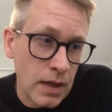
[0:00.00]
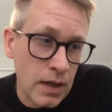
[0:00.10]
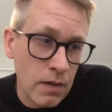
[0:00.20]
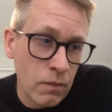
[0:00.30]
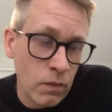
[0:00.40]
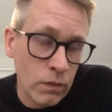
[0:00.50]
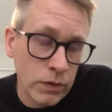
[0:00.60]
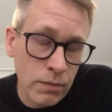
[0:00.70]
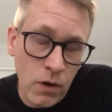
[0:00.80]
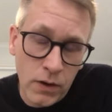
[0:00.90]
what
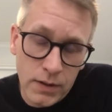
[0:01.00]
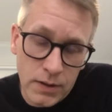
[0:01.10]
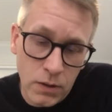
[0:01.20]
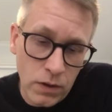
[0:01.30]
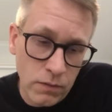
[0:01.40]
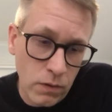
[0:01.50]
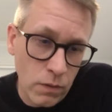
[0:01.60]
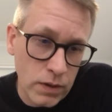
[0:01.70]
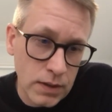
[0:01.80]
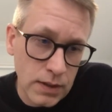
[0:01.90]
the market is looking for,
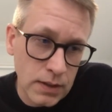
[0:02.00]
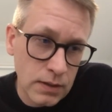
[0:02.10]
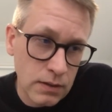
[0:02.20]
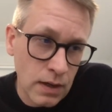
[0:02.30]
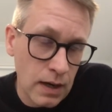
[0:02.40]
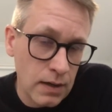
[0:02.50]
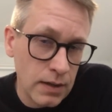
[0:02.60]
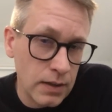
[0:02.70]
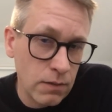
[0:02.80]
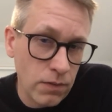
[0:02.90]
which is currently
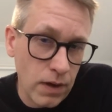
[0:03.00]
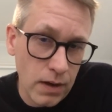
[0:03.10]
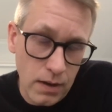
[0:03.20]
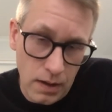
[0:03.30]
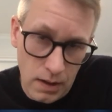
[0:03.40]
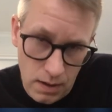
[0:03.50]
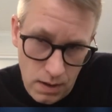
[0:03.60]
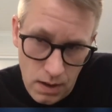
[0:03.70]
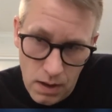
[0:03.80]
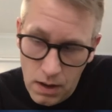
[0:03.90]
DeFi.
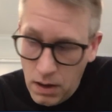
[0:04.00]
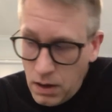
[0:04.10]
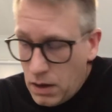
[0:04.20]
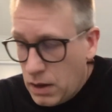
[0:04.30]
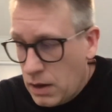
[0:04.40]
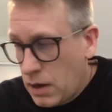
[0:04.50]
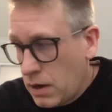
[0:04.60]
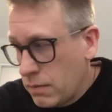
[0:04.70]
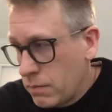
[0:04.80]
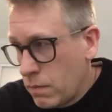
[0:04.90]

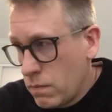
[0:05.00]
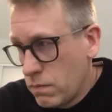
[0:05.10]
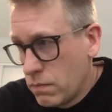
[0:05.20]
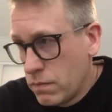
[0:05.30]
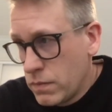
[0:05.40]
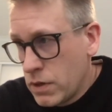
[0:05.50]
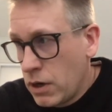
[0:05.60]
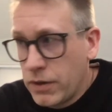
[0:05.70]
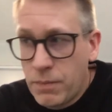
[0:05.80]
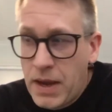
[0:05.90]

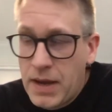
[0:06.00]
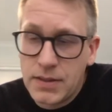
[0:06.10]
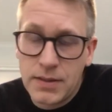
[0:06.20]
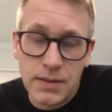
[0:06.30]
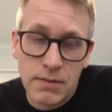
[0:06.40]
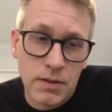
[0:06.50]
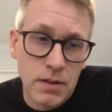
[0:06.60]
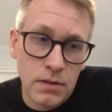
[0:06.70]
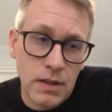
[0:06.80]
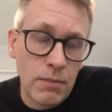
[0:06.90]
The pace is
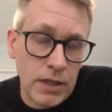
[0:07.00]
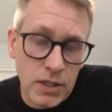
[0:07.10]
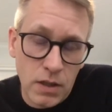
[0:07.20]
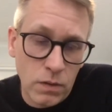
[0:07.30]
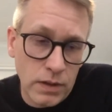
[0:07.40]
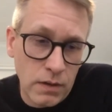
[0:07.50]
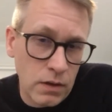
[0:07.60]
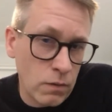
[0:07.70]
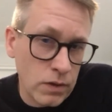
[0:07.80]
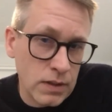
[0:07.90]
still much slower than
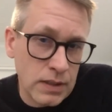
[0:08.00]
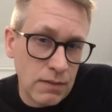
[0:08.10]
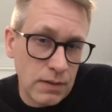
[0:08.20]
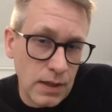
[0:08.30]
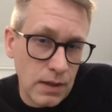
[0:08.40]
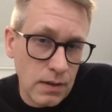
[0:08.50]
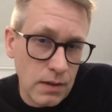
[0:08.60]
it was in 17.